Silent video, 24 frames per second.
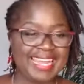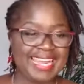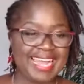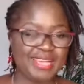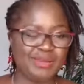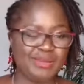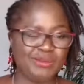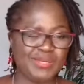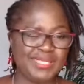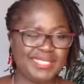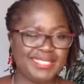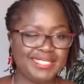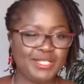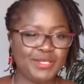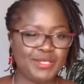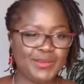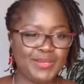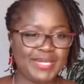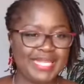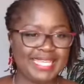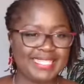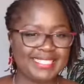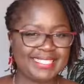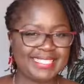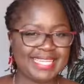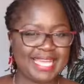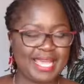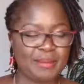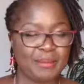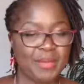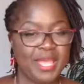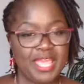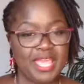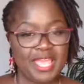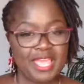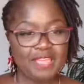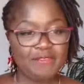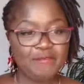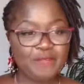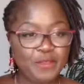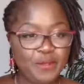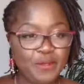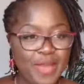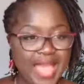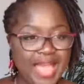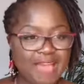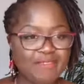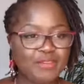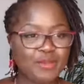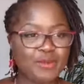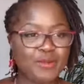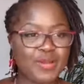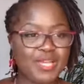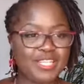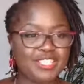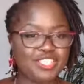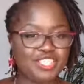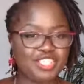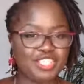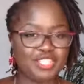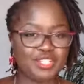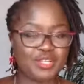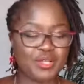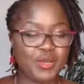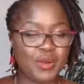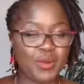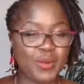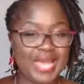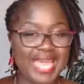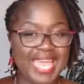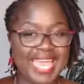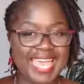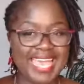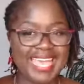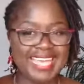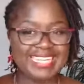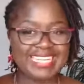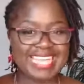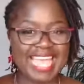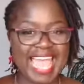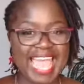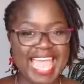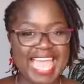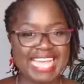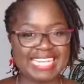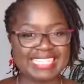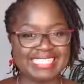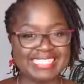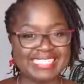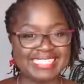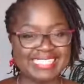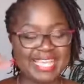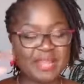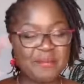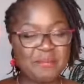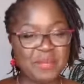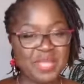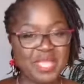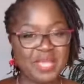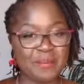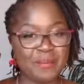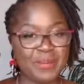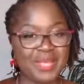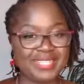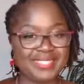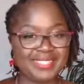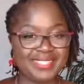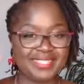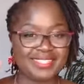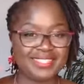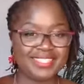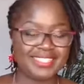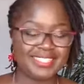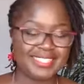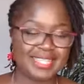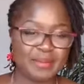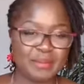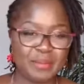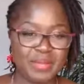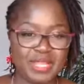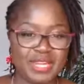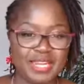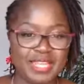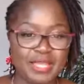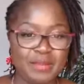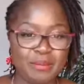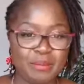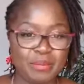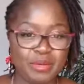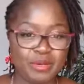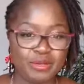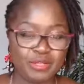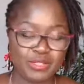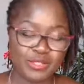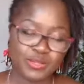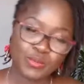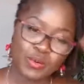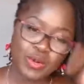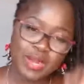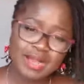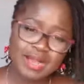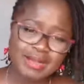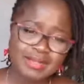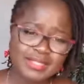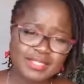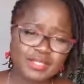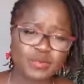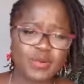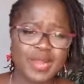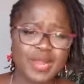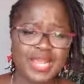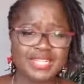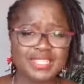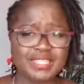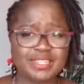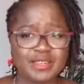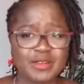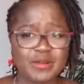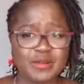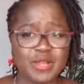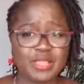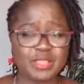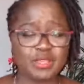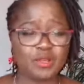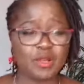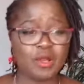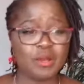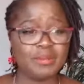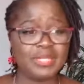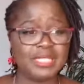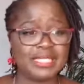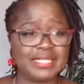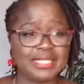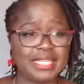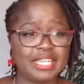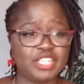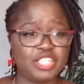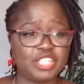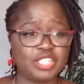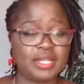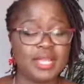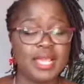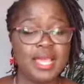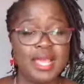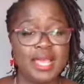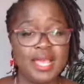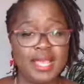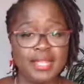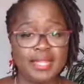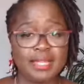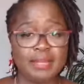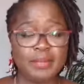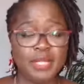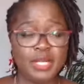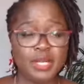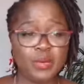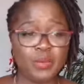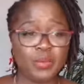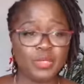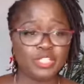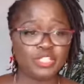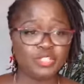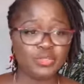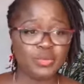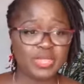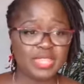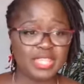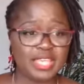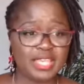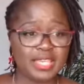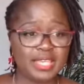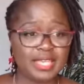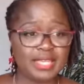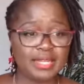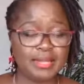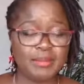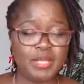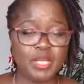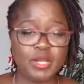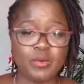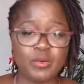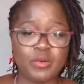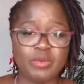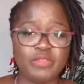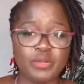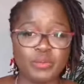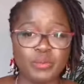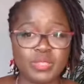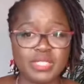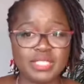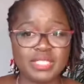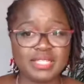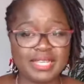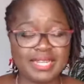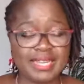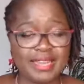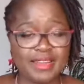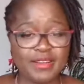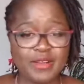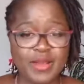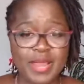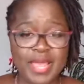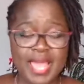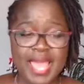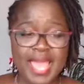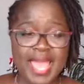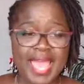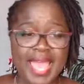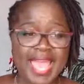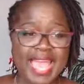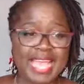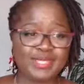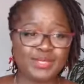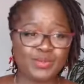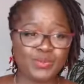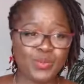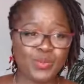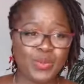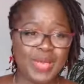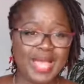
and I will see you next time. If you have a question, go ahead and send me a message, send me an inbox, or answer right here in the comments section. Let me know what you think. Let me know if it was clear, as